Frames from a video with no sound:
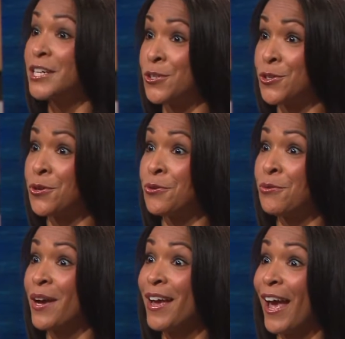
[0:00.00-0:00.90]

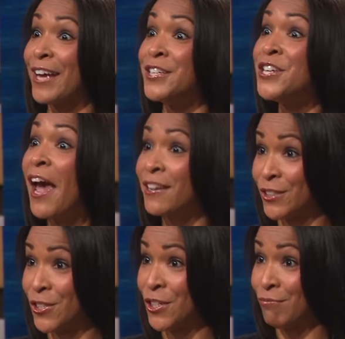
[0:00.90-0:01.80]
into a
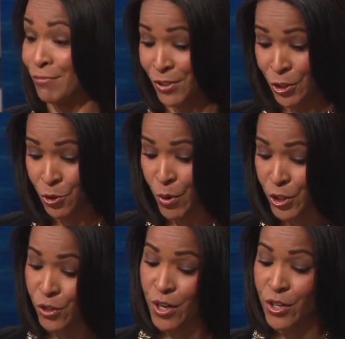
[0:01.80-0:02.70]
challenging
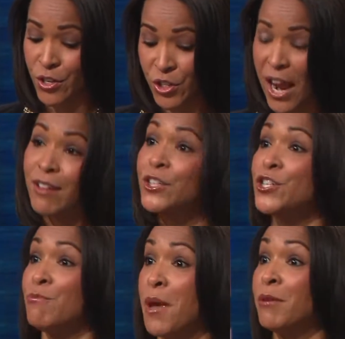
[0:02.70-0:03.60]
situation, and, and
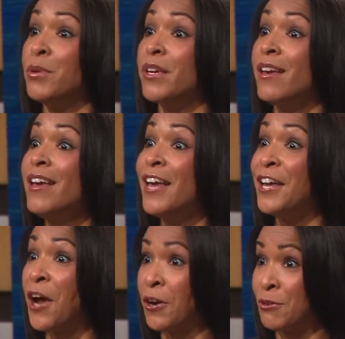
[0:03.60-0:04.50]
challenging may be
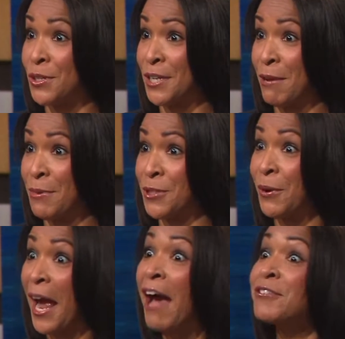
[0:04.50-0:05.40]
an understatement.
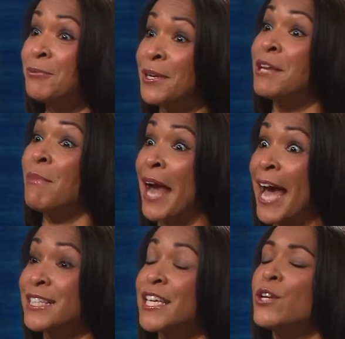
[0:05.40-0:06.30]
So I have to begin by
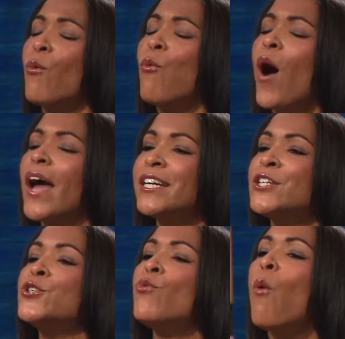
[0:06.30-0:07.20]
asking, why
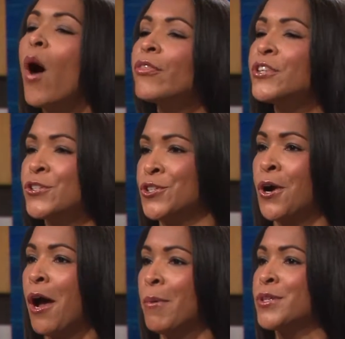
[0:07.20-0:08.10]
did you want this
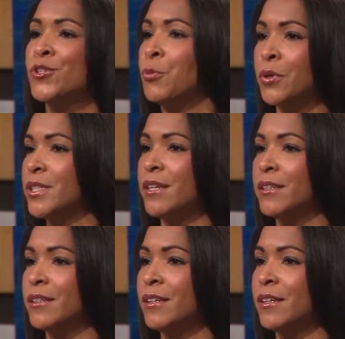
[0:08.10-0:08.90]
job as superintendent?